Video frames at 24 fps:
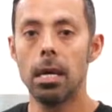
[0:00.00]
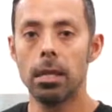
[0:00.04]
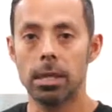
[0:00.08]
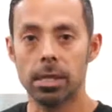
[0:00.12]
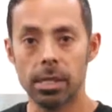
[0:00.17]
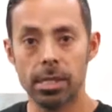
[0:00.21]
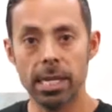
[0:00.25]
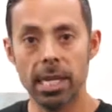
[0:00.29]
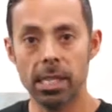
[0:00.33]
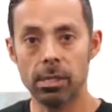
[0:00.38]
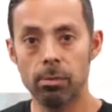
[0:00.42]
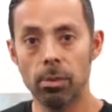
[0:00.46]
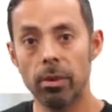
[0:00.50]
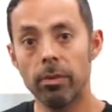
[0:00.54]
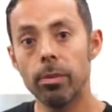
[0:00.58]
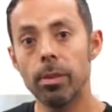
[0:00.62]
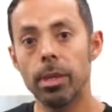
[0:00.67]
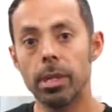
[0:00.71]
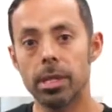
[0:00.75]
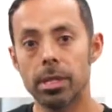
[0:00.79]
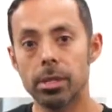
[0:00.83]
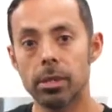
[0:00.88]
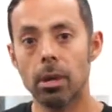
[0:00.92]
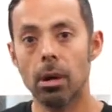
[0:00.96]
This next
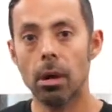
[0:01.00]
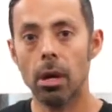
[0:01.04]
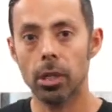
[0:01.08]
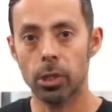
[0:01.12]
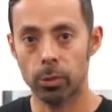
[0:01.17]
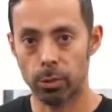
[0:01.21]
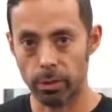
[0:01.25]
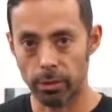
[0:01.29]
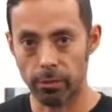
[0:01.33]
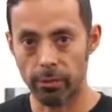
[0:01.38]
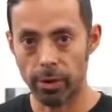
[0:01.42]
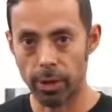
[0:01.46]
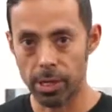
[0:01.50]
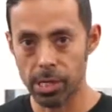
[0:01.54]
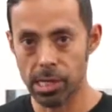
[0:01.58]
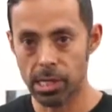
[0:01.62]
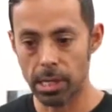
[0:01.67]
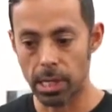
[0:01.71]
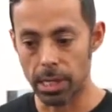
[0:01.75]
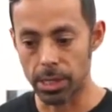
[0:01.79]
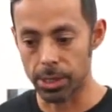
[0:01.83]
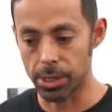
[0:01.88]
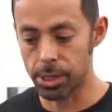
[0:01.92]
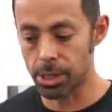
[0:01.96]
movement is called a
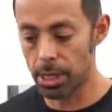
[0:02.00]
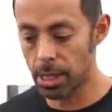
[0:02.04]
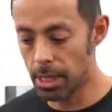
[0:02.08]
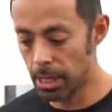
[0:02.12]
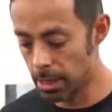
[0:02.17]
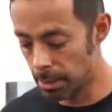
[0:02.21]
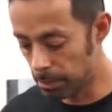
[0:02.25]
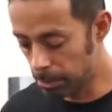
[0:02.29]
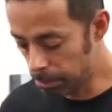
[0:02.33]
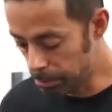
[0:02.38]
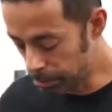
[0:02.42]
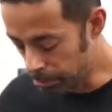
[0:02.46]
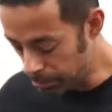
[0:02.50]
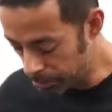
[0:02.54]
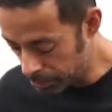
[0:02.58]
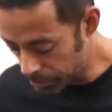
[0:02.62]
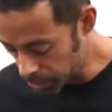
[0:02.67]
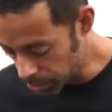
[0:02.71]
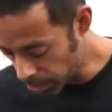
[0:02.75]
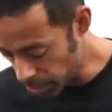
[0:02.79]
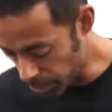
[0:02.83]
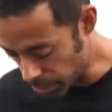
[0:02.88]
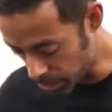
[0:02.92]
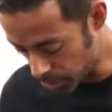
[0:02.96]
reverse lunge.
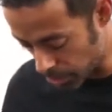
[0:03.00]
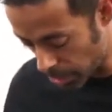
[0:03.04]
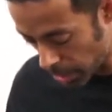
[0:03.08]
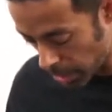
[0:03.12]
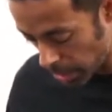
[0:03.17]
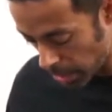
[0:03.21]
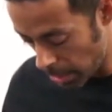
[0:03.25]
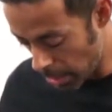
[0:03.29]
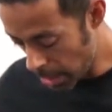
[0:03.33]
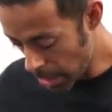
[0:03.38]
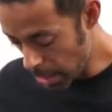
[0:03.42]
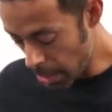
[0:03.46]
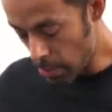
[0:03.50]
So you'll start